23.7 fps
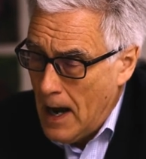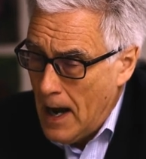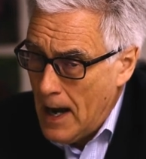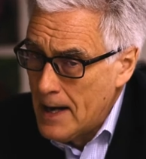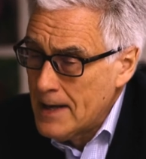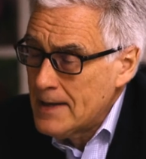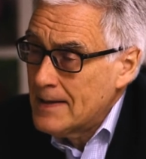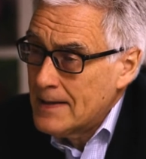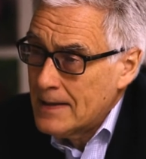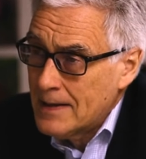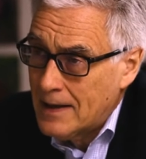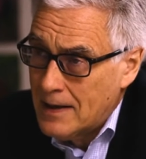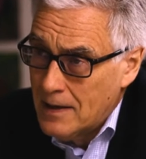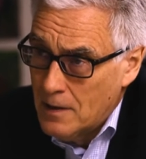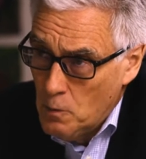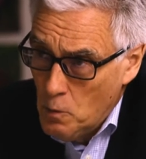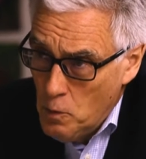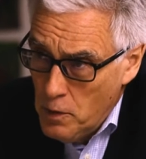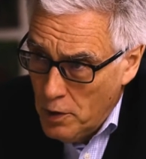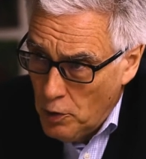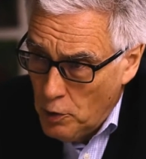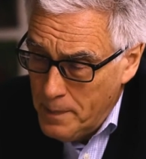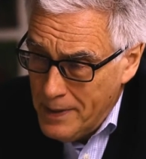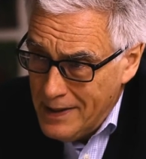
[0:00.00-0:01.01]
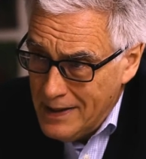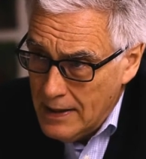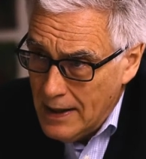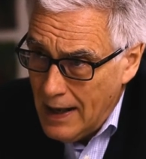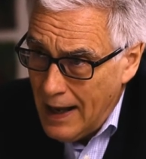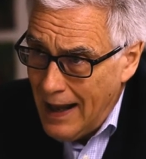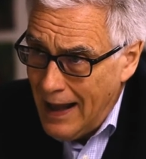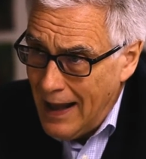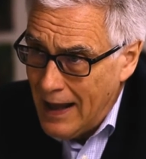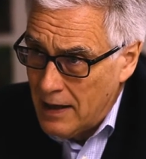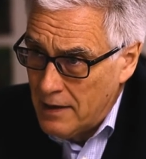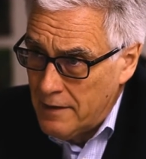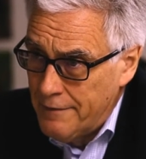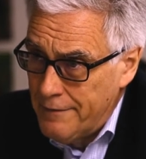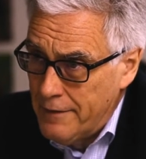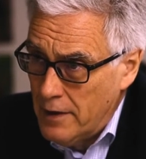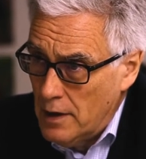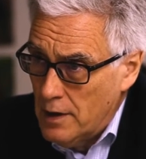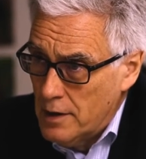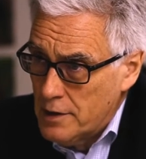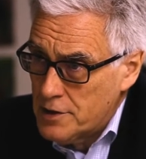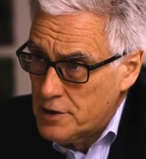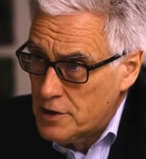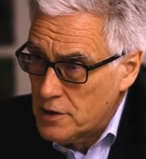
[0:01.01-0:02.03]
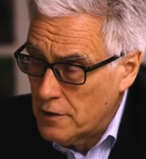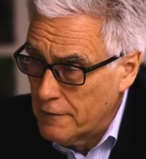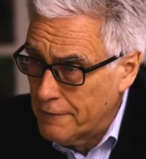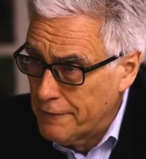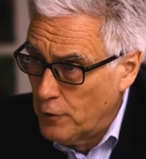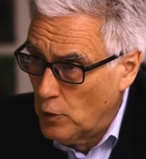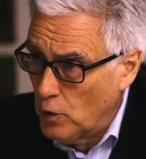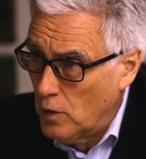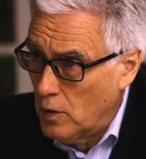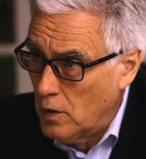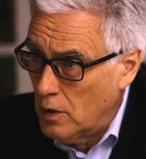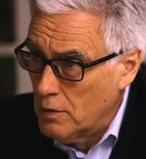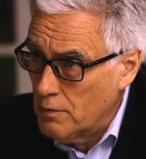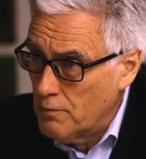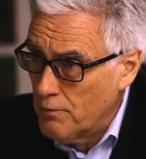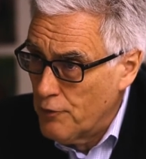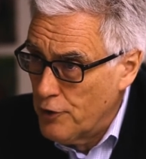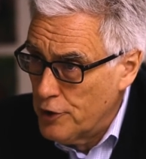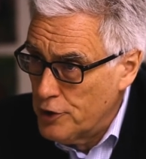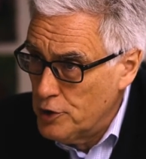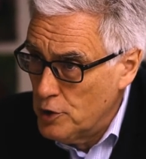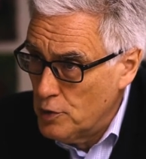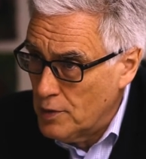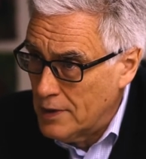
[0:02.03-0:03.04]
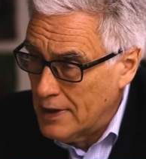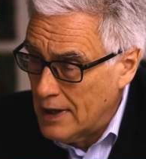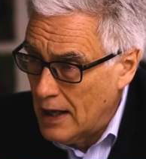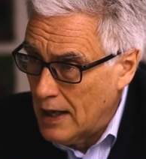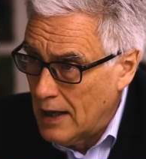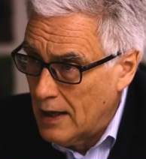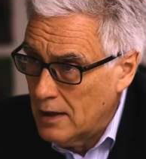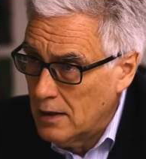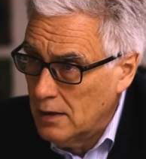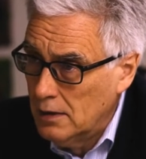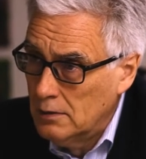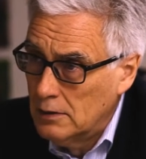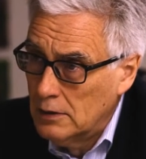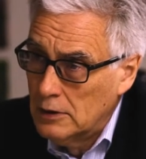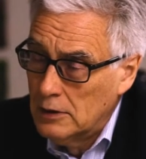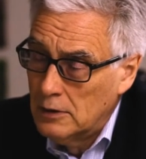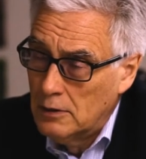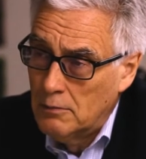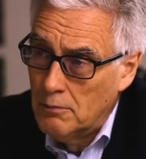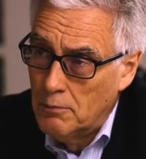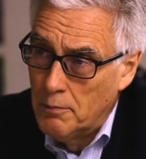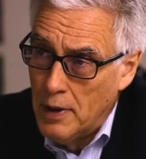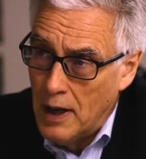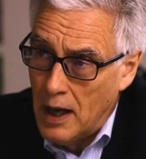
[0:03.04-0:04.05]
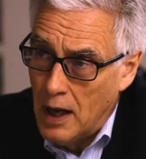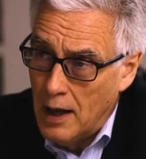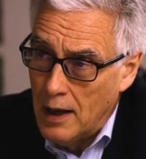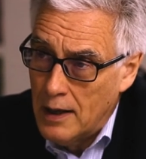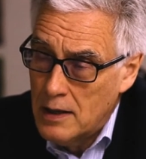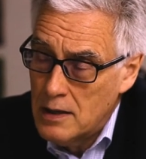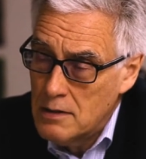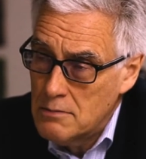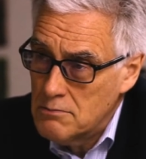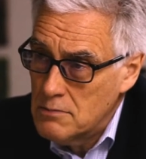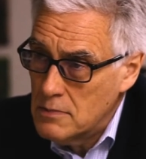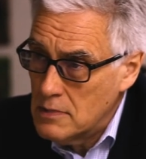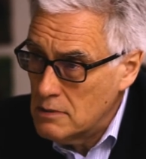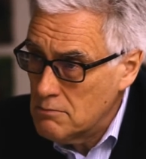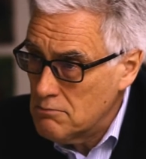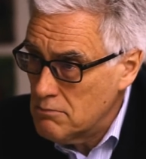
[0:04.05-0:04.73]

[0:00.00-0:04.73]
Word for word: I think it will be adverse for the UK by